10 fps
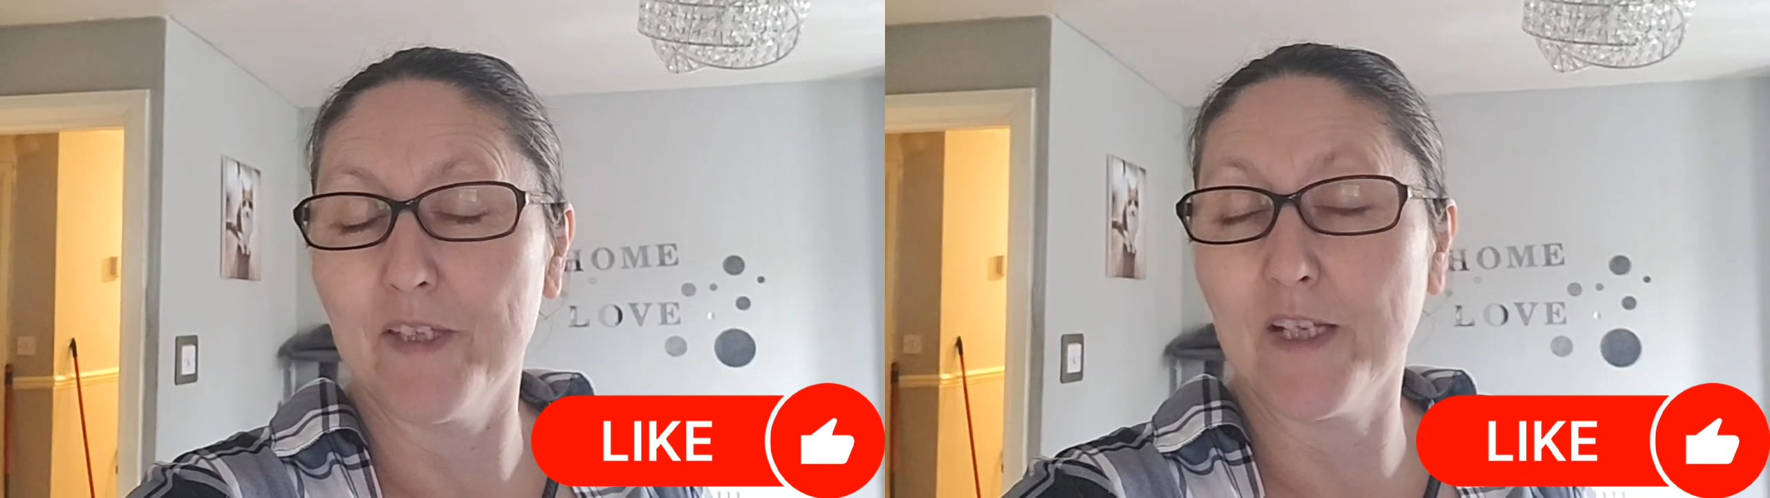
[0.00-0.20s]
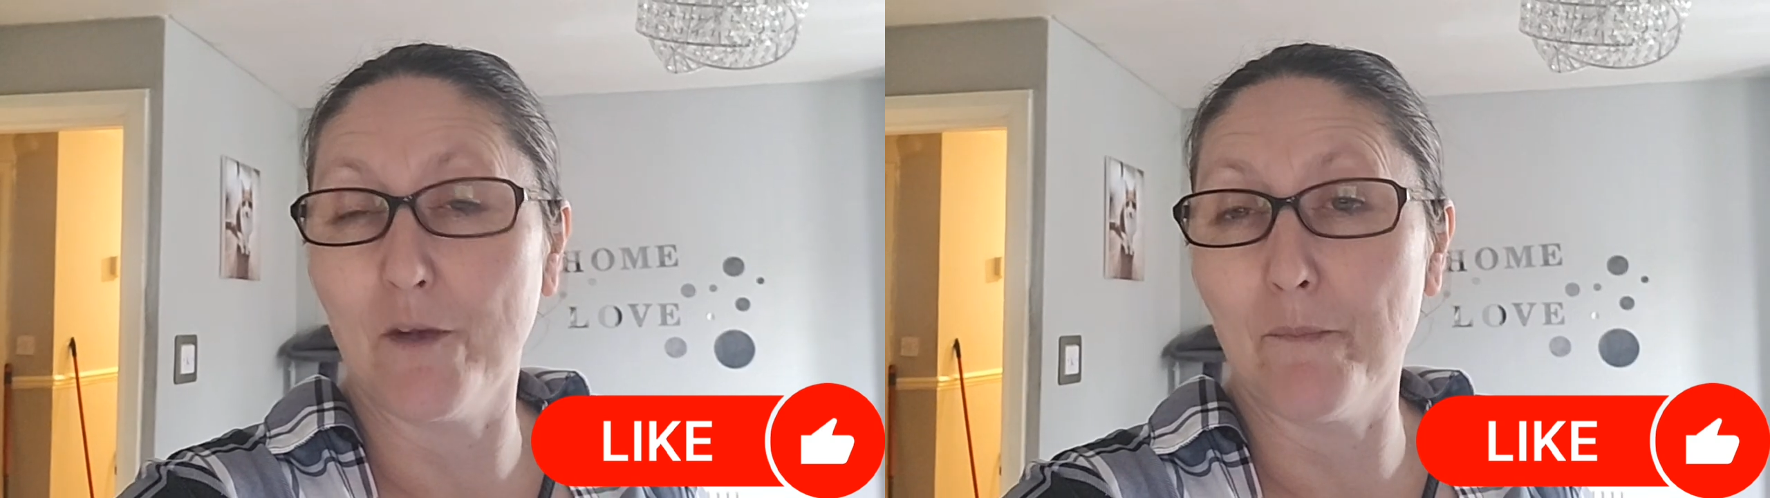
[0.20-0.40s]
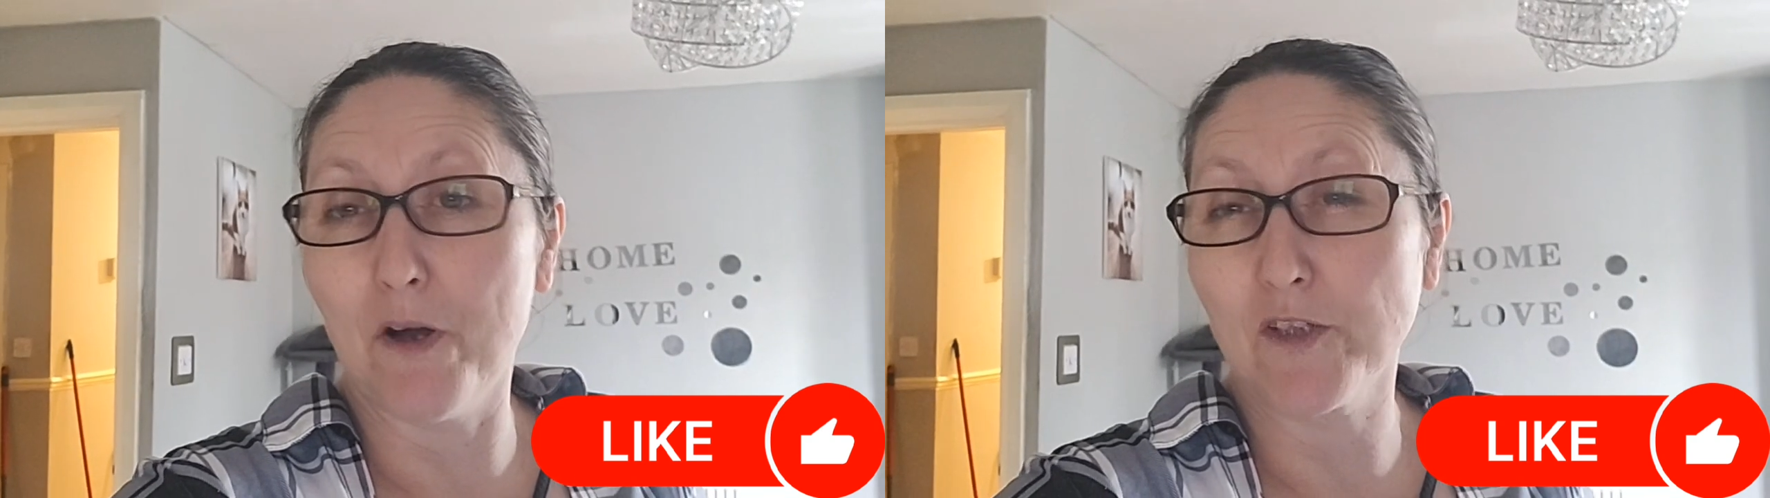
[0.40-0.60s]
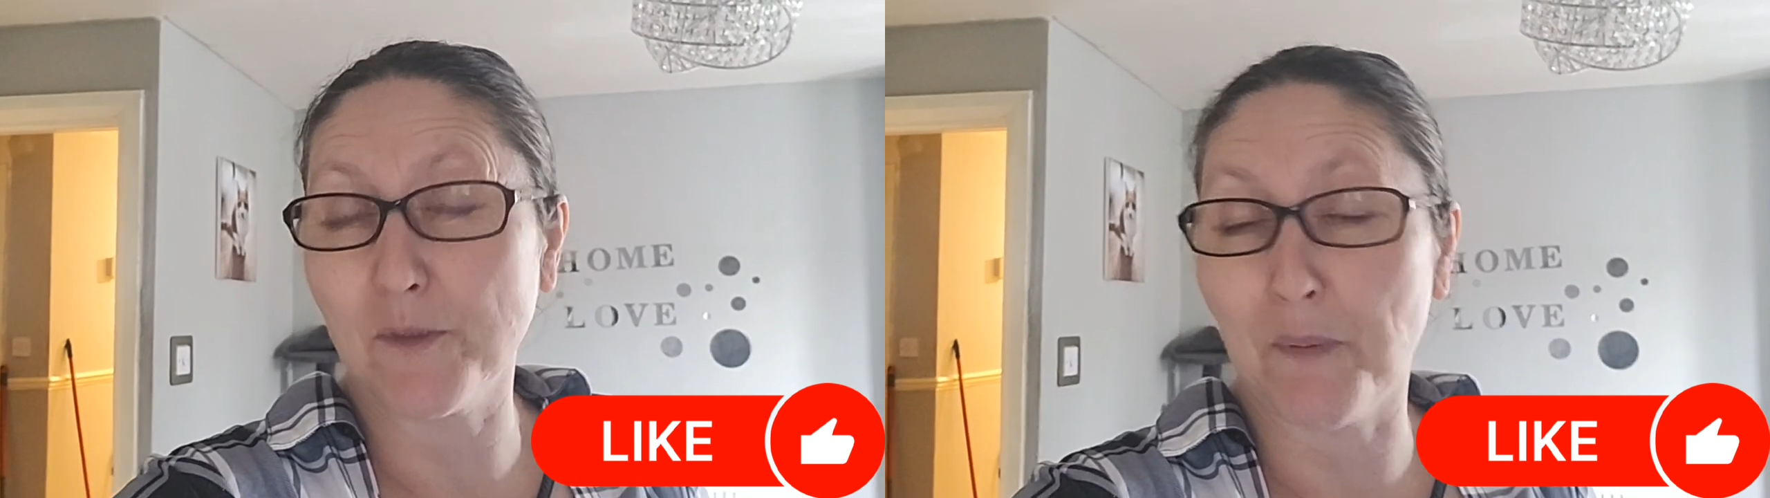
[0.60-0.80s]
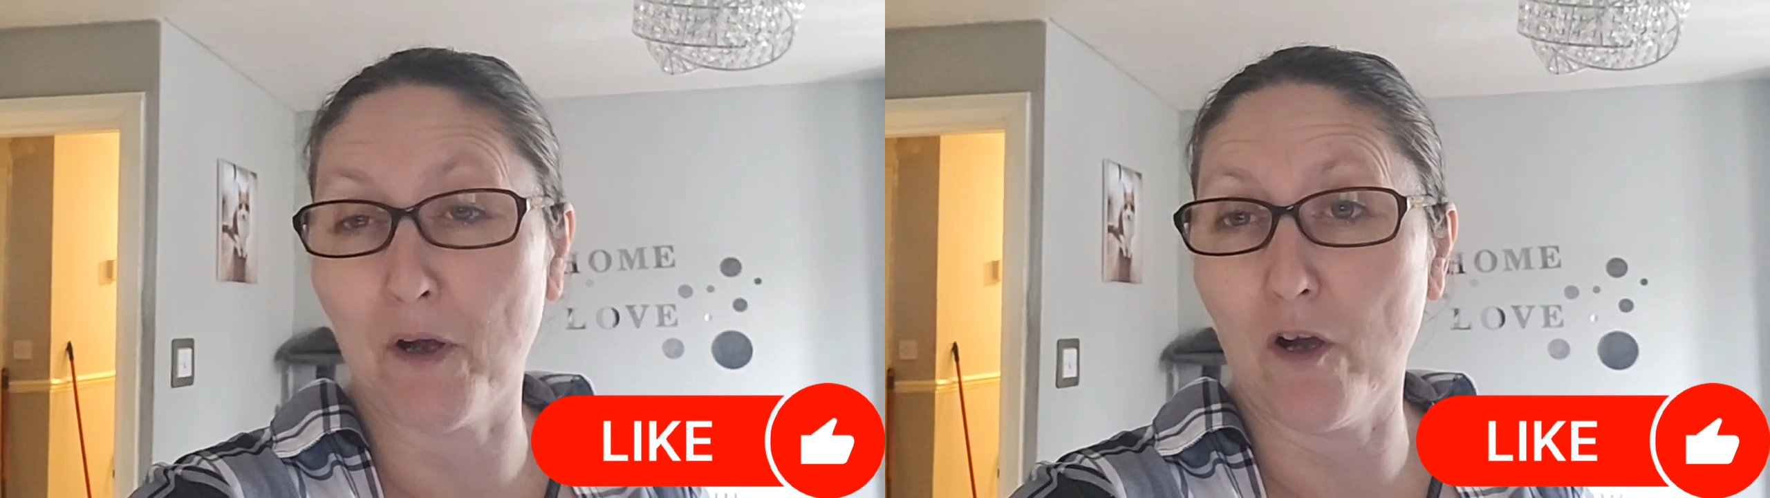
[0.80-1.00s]
you got more
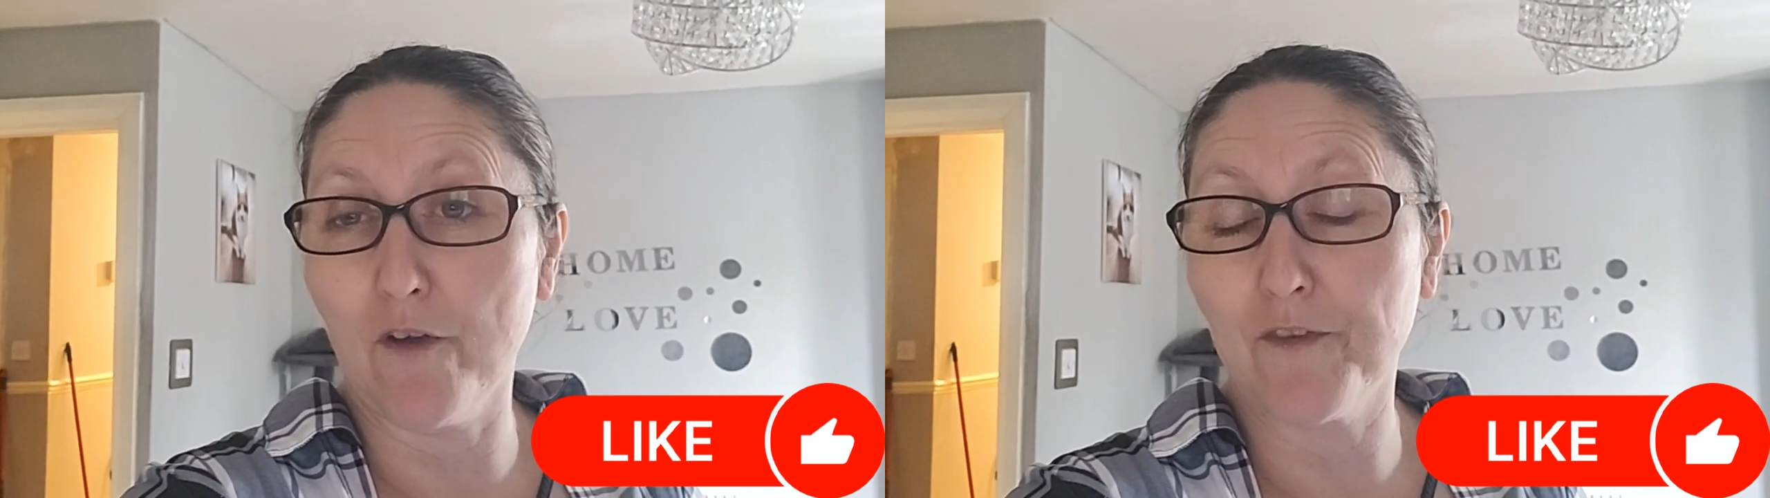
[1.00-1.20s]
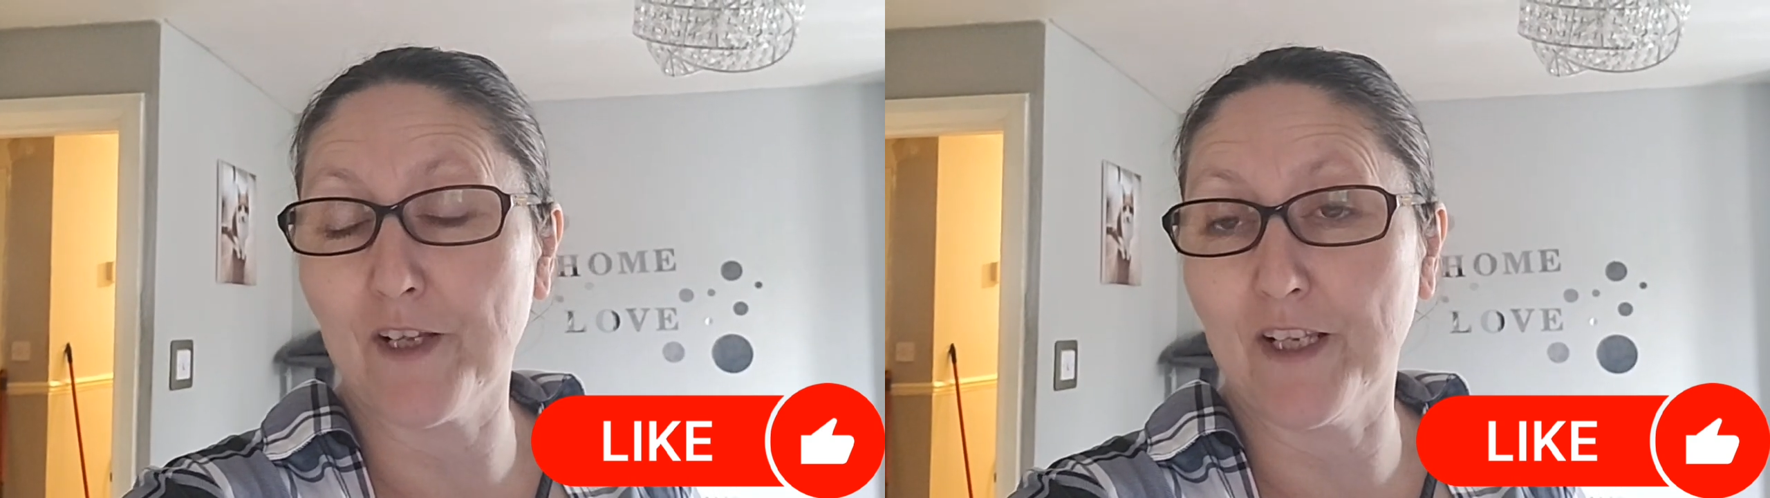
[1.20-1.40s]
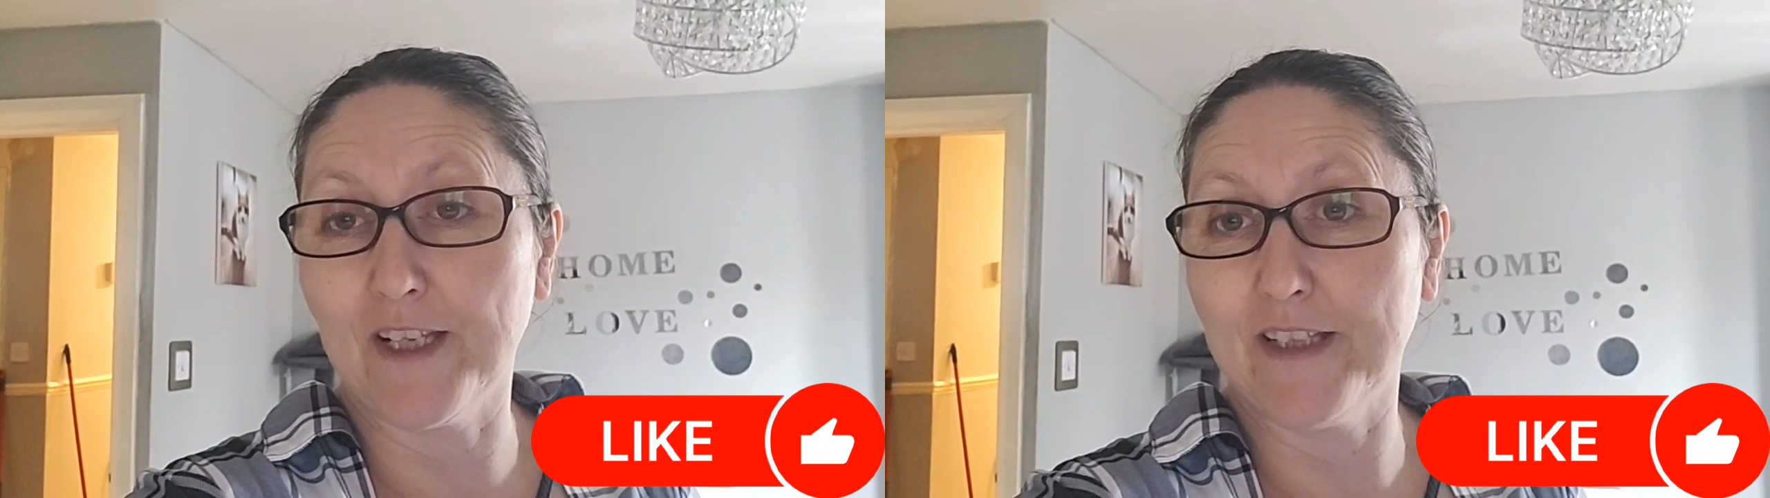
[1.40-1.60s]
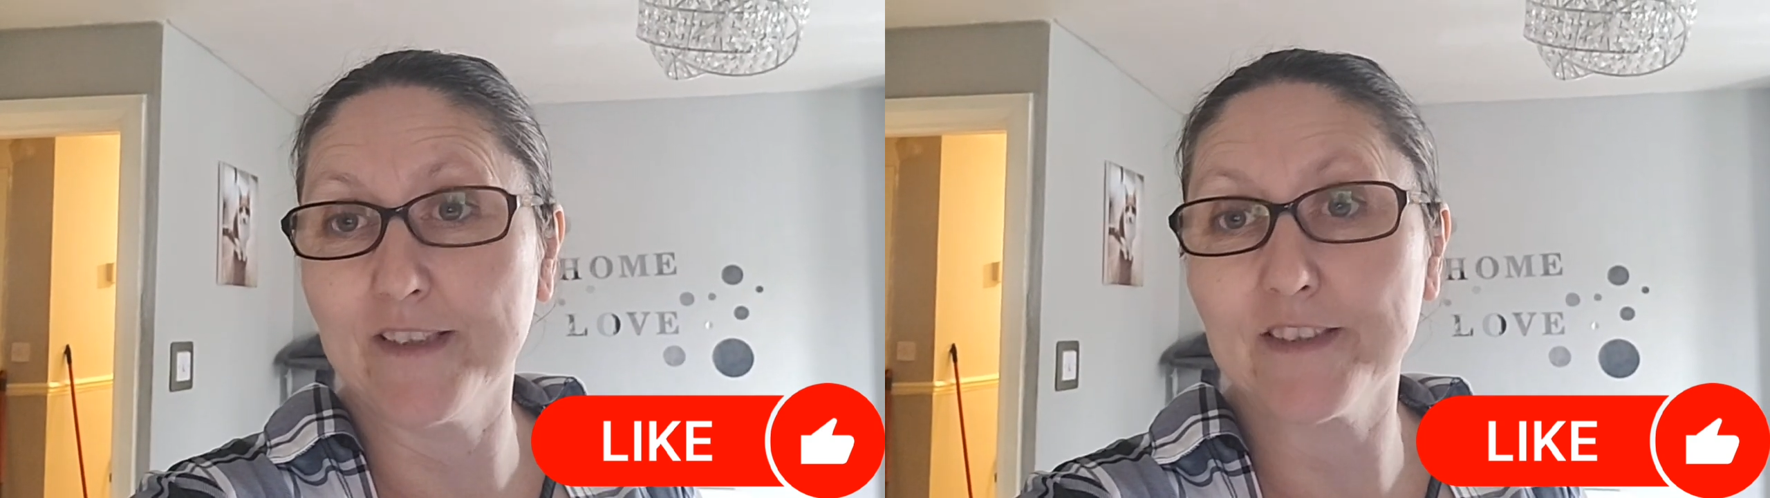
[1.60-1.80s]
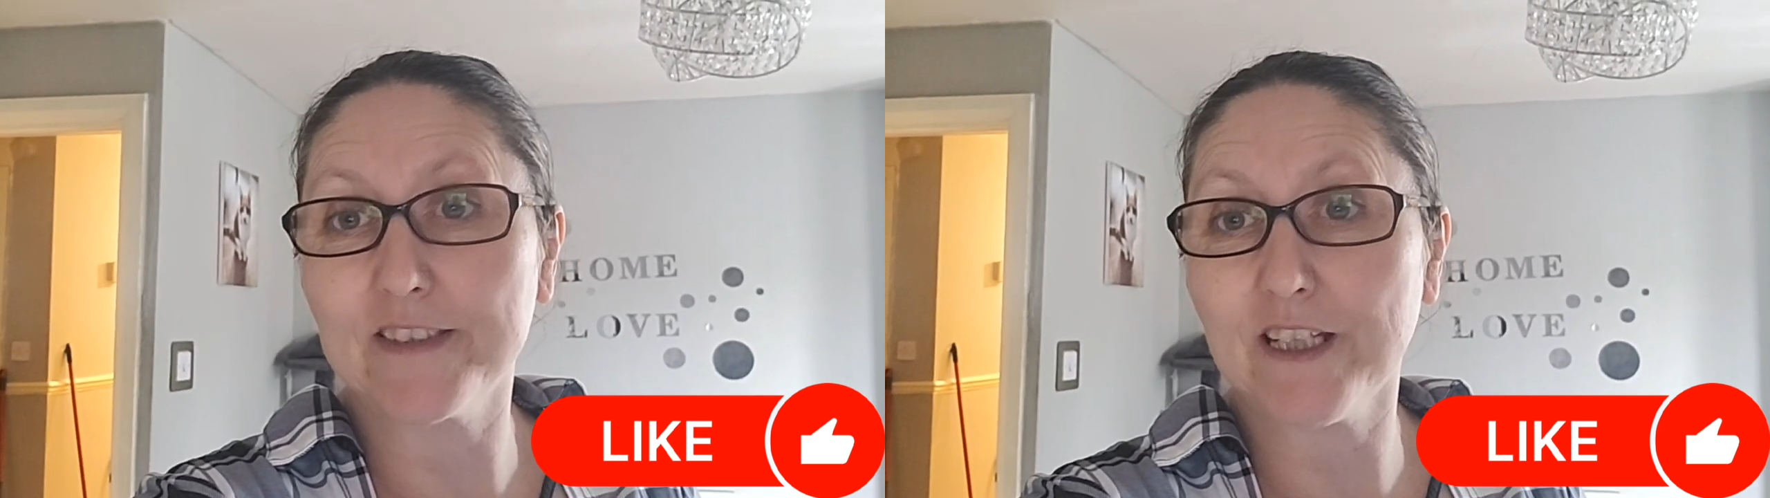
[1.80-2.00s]
support of the
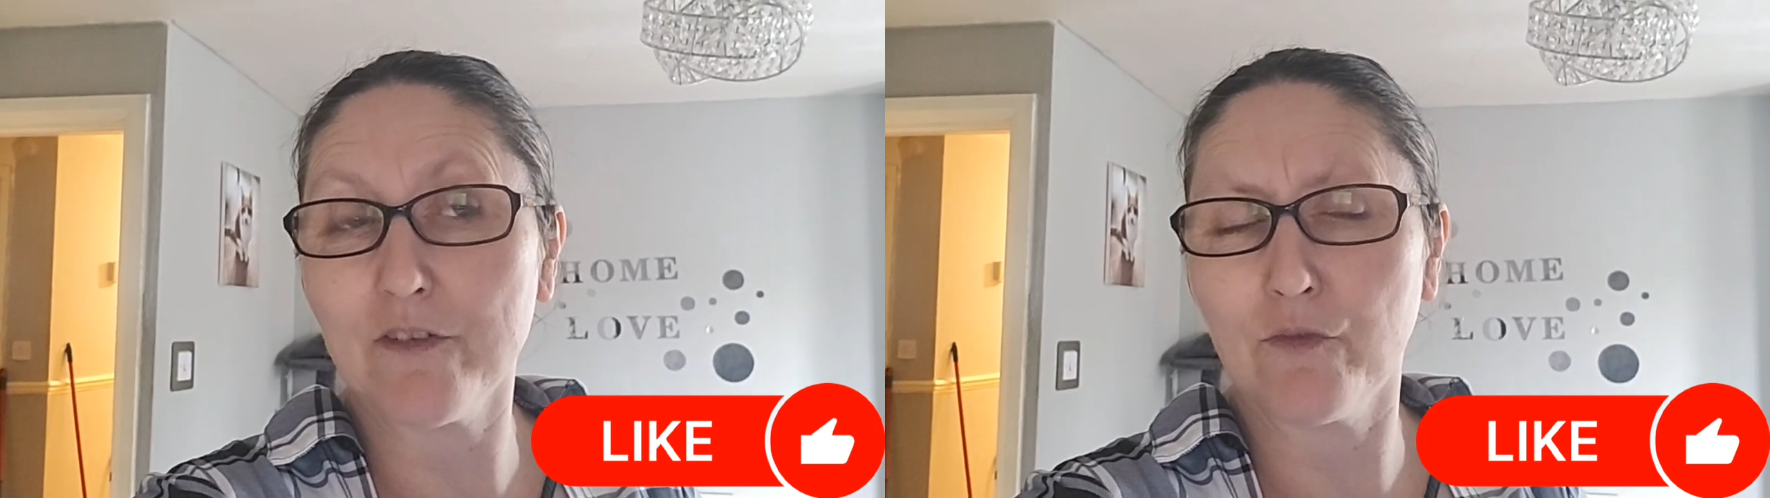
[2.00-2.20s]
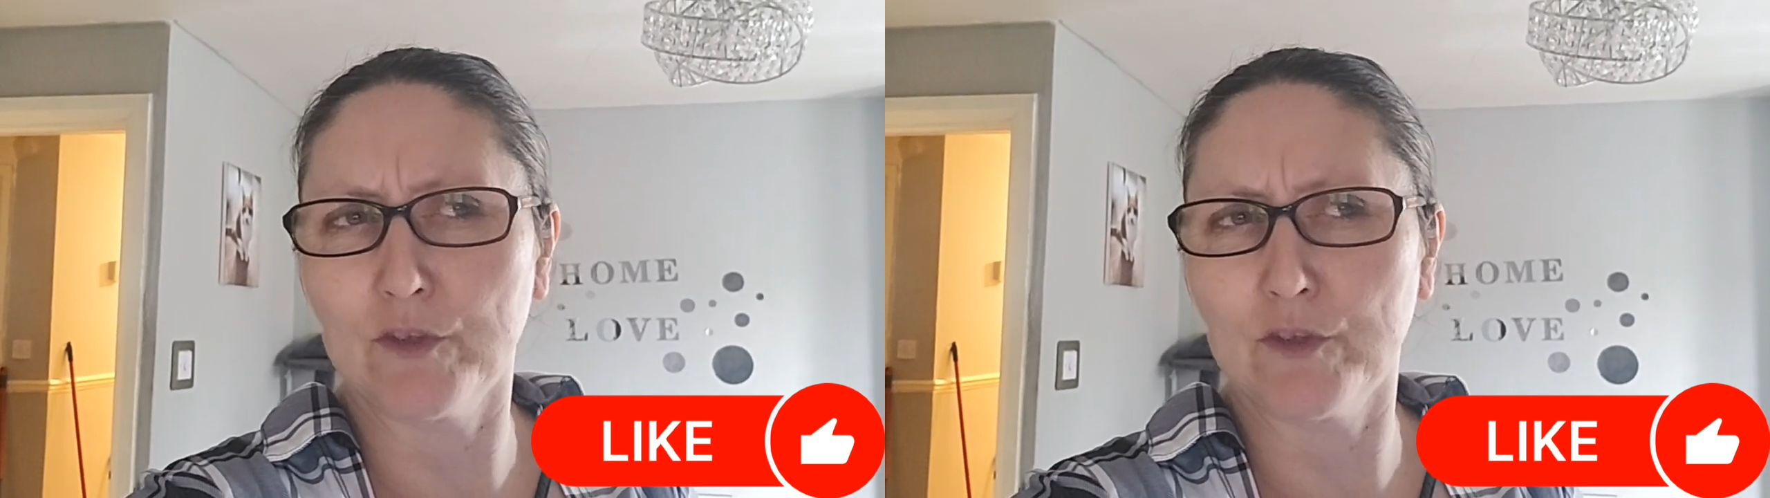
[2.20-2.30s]
cleaning staff,